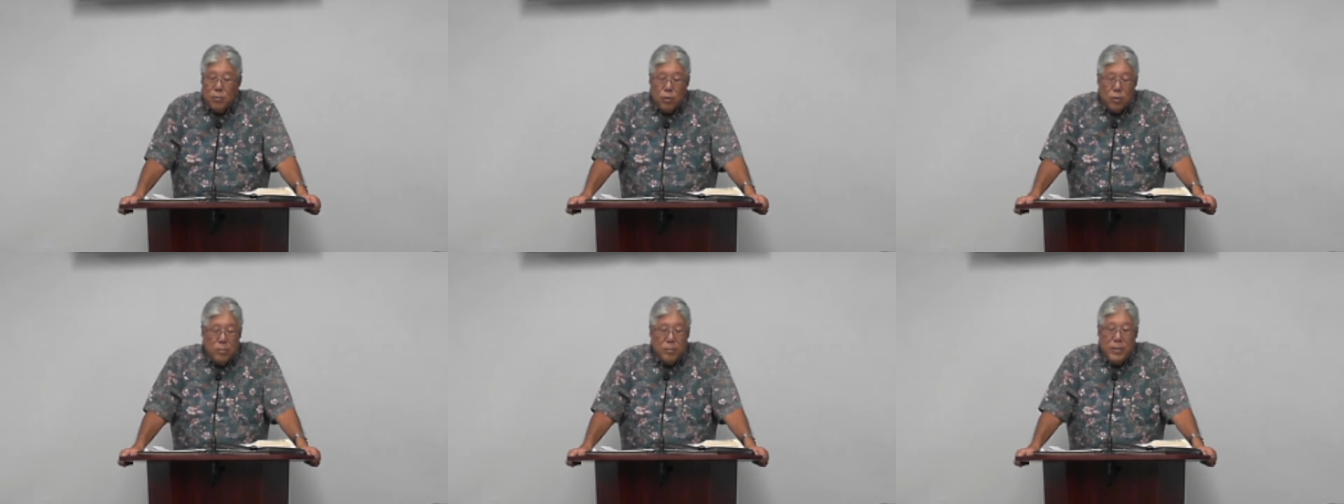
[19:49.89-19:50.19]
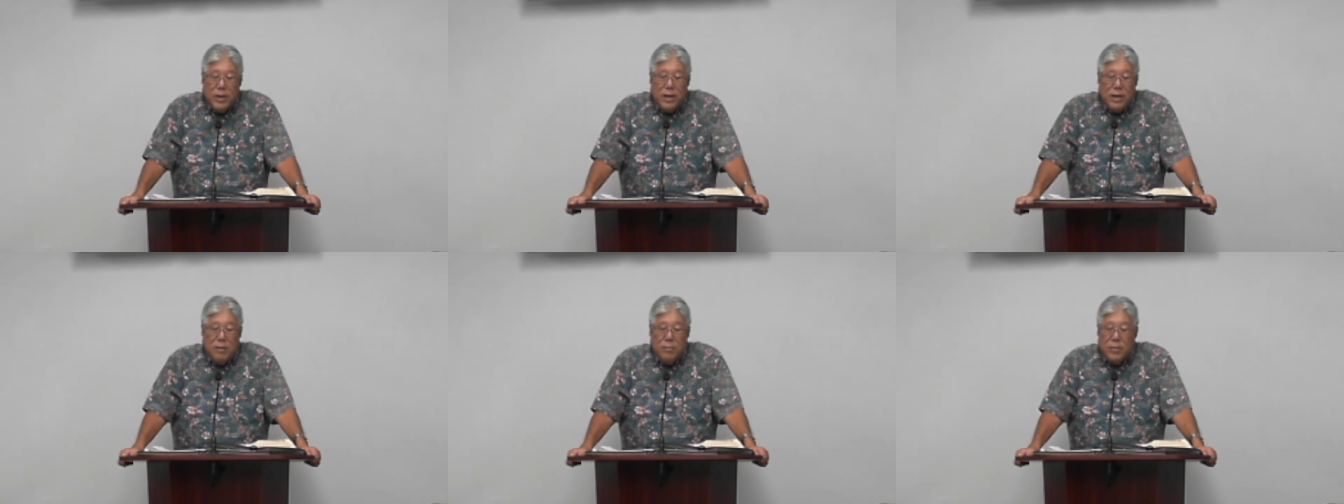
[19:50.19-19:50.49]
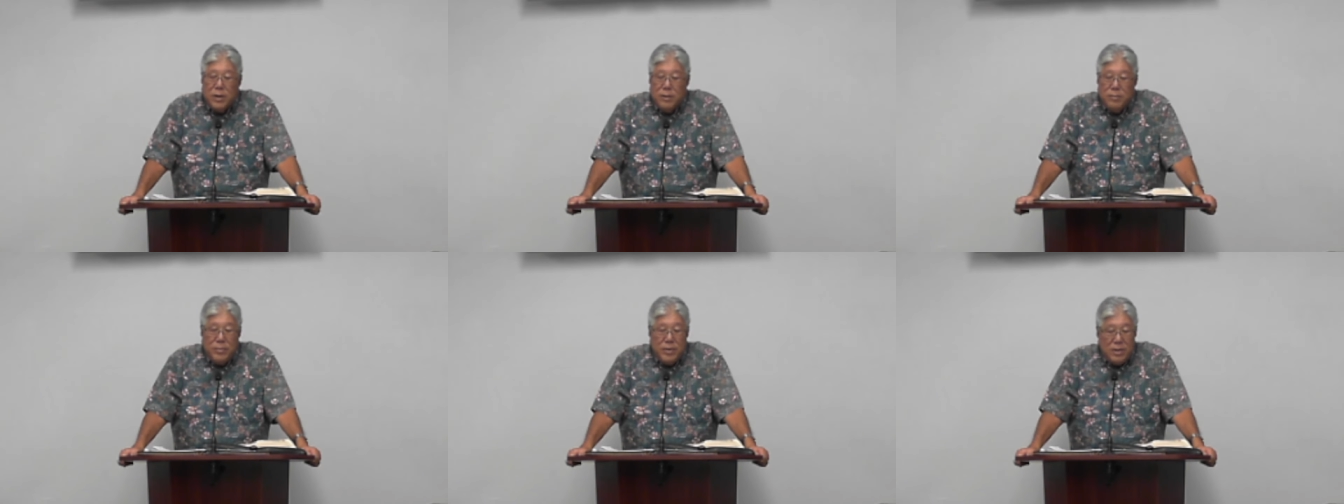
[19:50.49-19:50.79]
or many
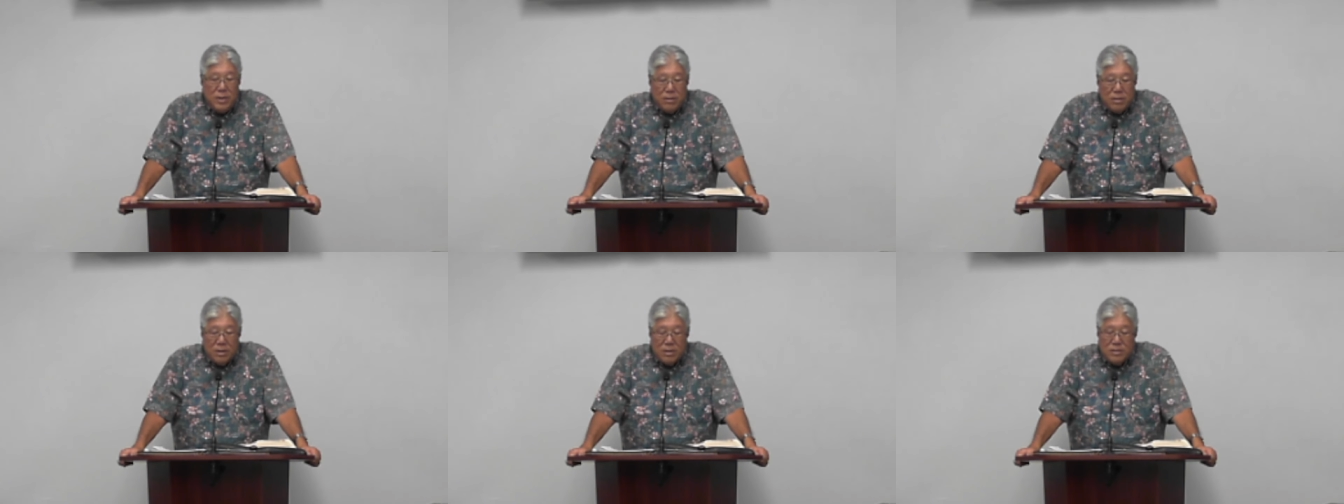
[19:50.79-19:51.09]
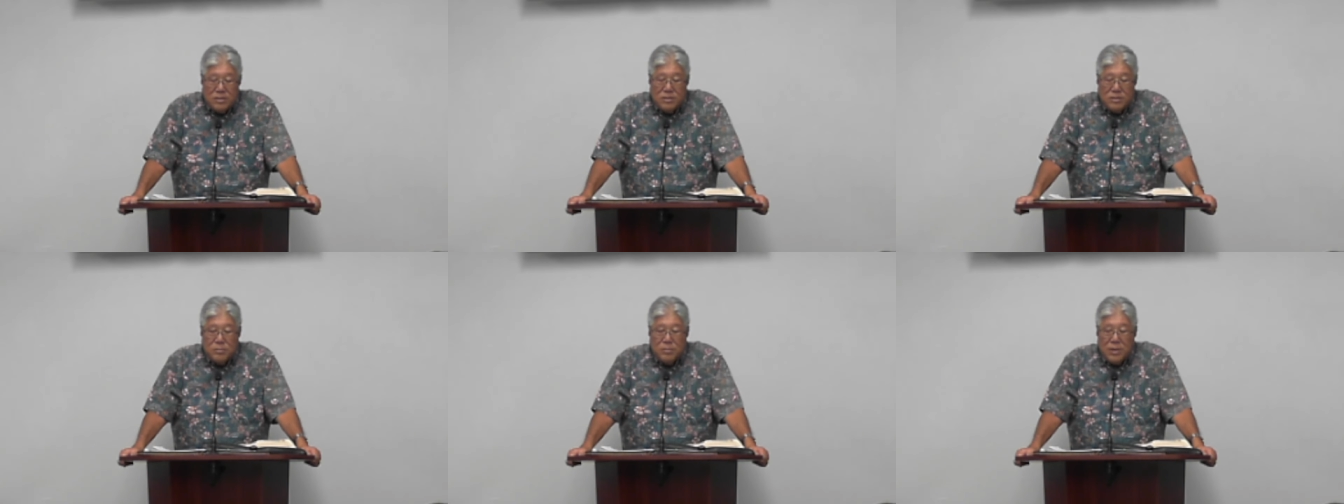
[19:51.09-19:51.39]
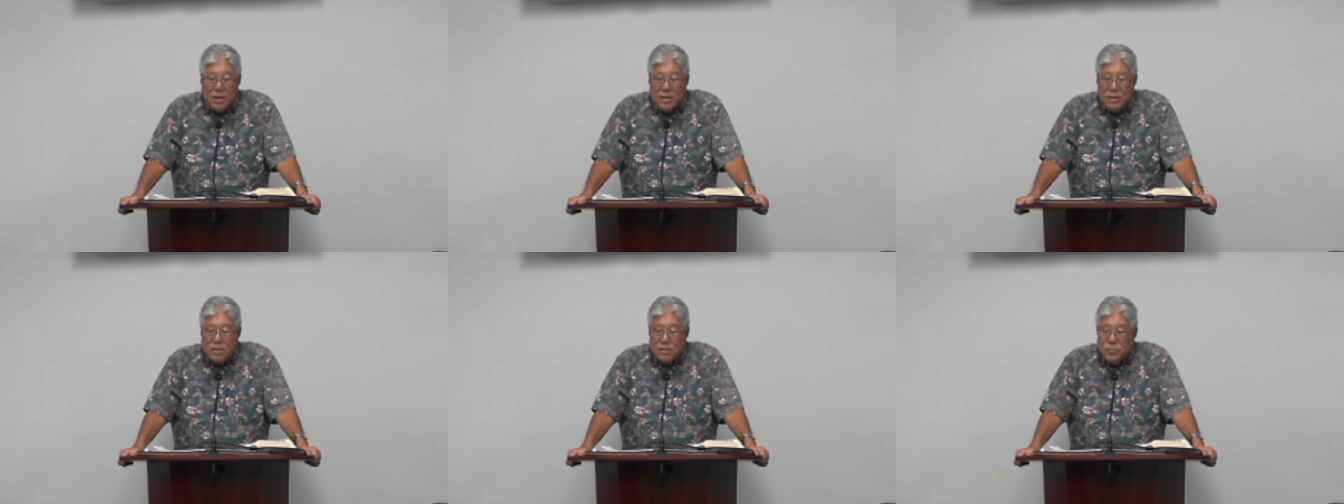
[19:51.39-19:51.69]
might be touched
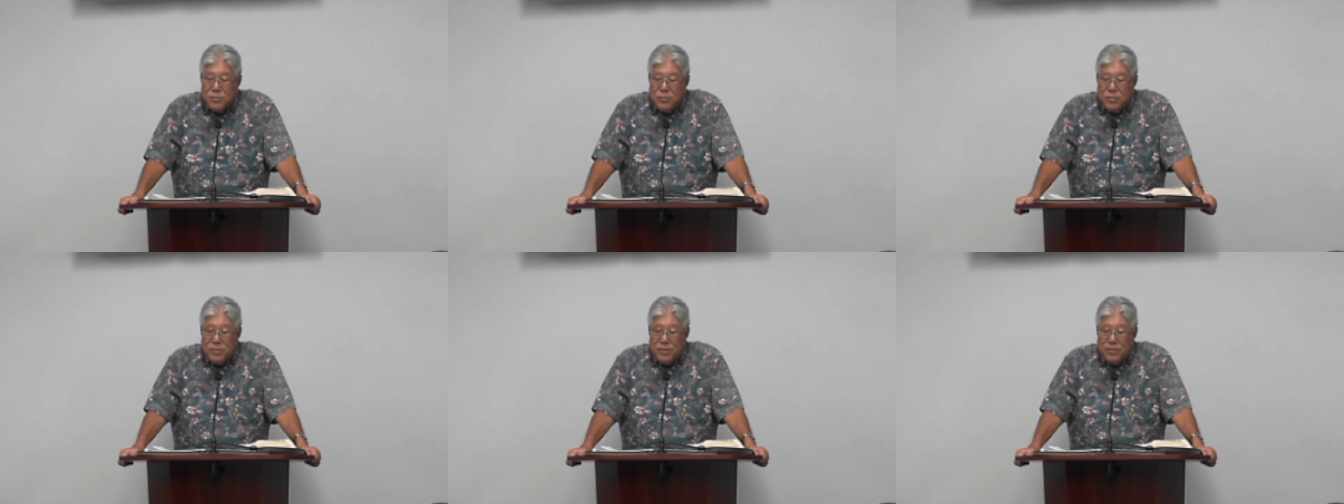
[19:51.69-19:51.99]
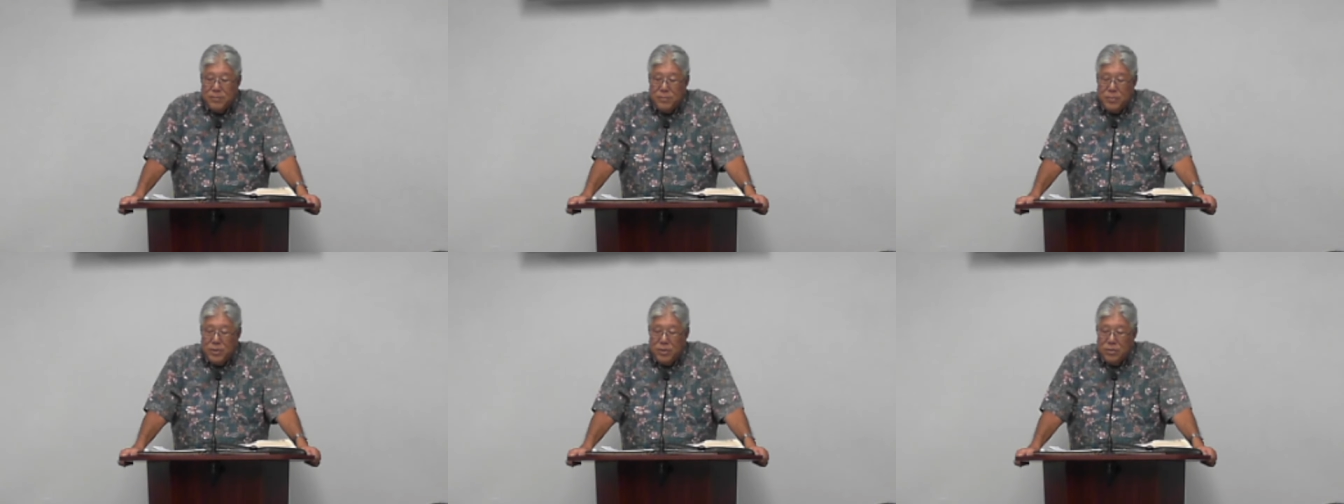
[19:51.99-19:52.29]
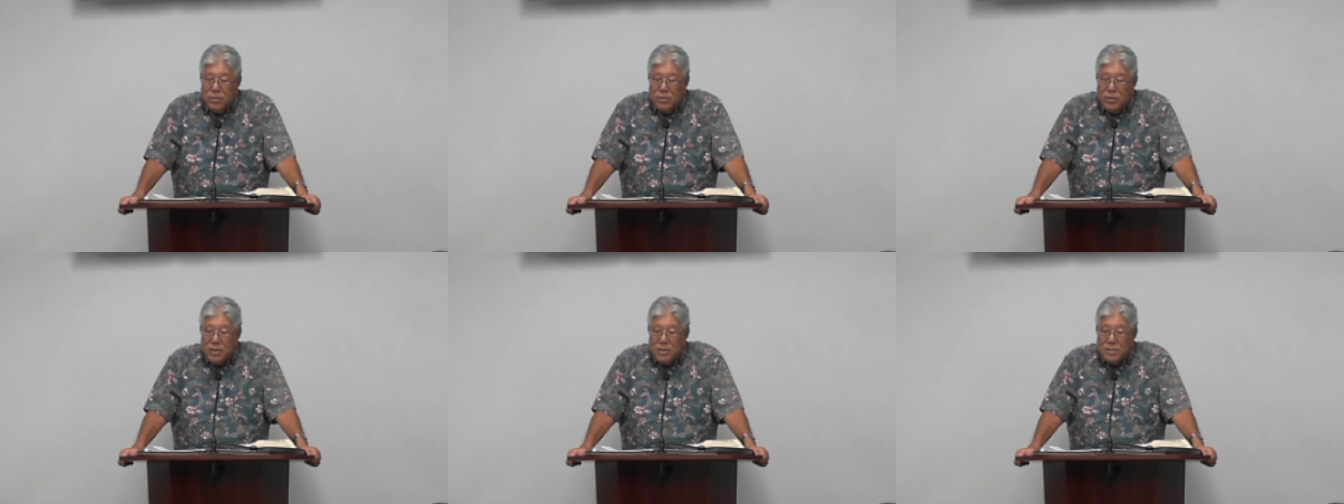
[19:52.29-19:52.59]
by this root of
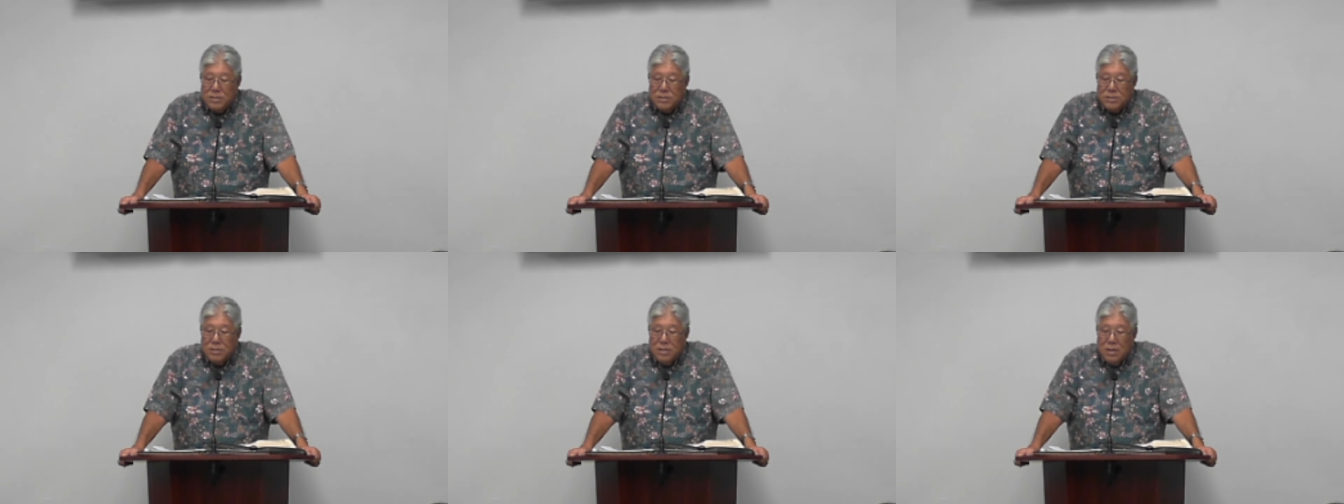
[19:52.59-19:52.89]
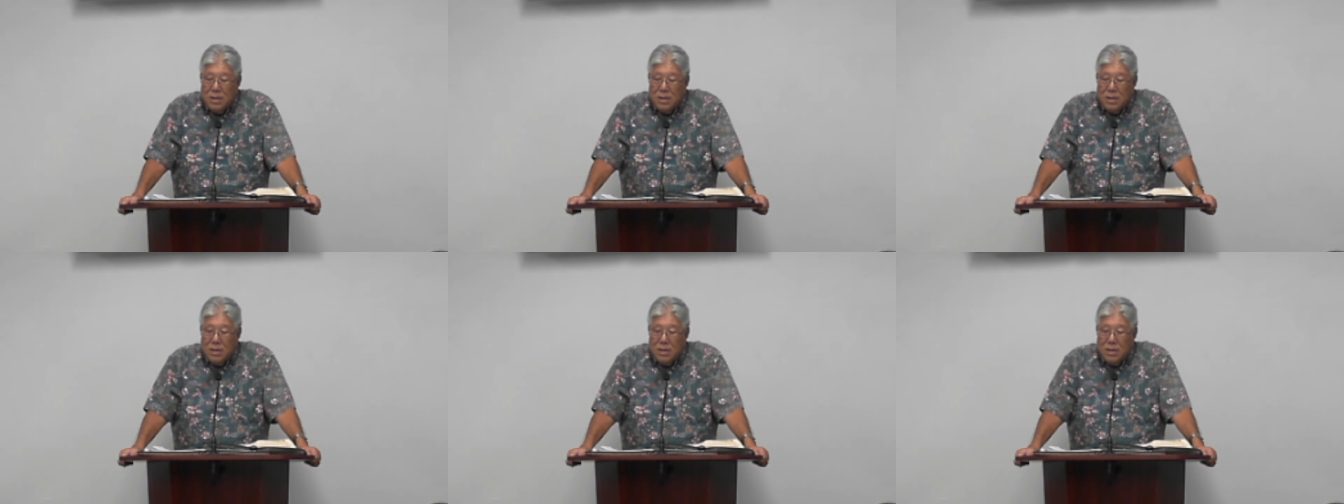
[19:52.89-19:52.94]
bitterness.